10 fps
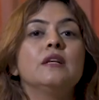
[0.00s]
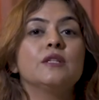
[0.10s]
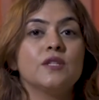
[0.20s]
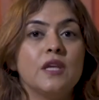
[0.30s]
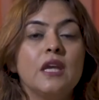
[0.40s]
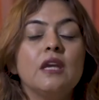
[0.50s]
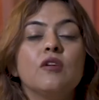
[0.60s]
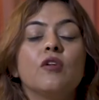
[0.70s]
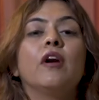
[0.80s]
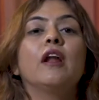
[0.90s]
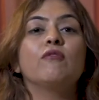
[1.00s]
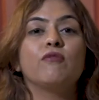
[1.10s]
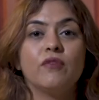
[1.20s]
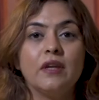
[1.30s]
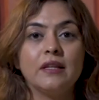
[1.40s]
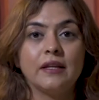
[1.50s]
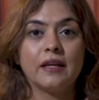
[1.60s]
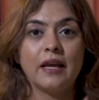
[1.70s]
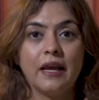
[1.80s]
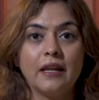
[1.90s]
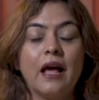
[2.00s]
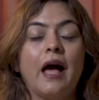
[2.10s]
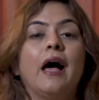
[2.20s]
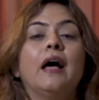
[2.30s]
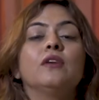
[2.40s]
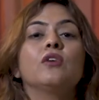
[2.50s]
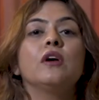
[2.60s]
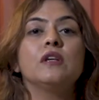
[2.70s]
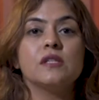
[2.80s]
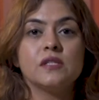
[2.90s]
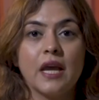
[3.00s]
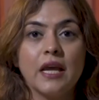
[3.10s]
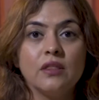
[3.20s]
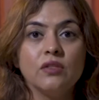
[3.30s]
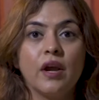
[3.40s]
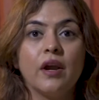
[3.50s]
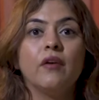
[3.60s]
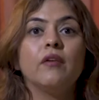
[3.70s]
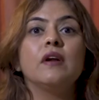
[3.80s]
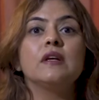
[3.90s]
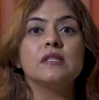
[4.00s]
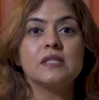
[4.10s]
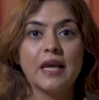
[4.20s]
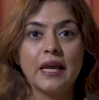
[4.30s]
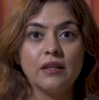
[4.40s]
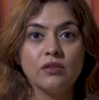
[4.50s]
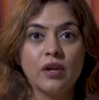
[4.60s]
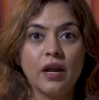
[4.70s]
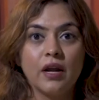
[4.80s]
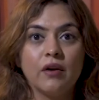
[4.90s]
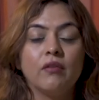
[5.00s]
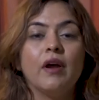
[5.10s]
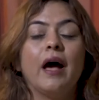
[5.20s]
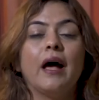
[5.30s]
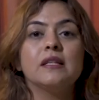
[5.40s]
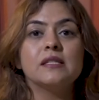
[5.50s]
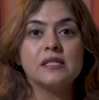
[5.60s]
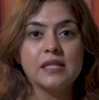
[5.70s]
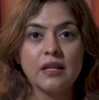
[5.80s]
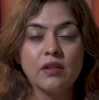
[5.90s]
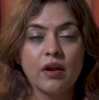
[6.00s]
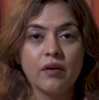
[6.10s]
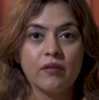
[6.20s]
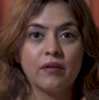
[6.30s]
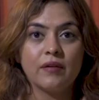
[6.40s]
See here and feel that again, and stay in there, and stay there.